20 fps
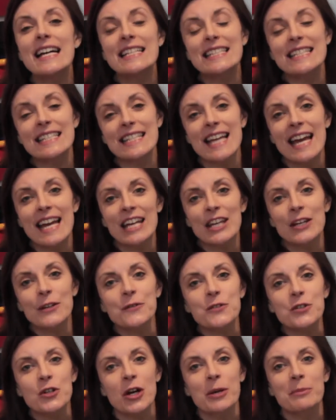Today
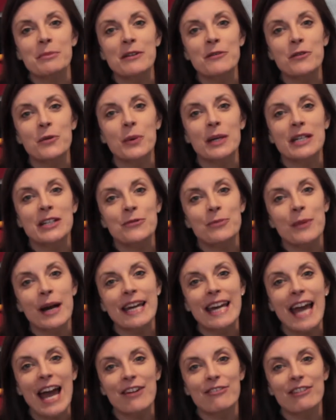you've joined me for one of my
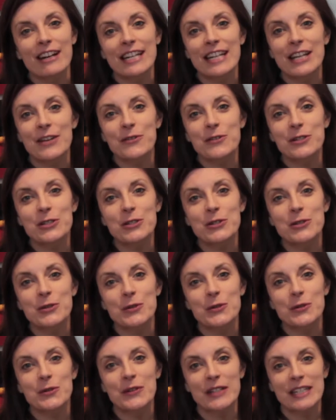Get Ready for
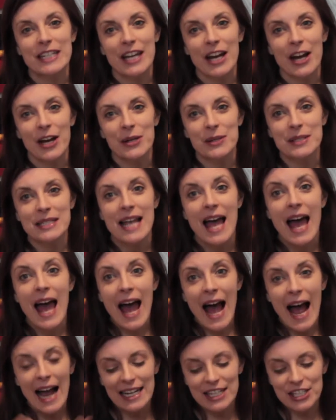School videos,
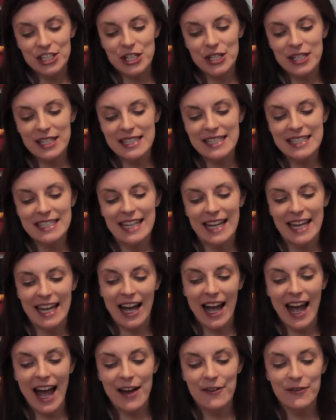and as you can see,
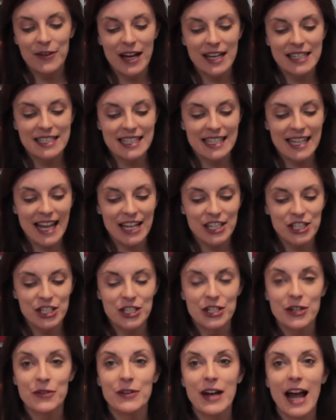I have a
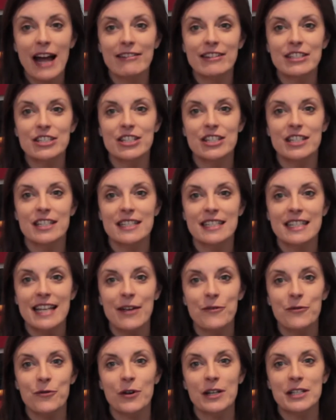selection of characters
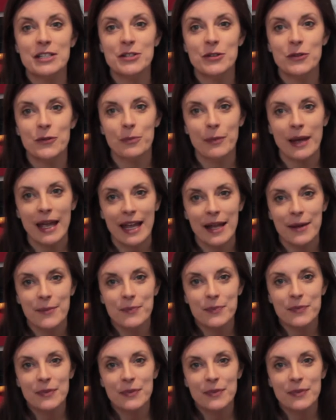in front of me.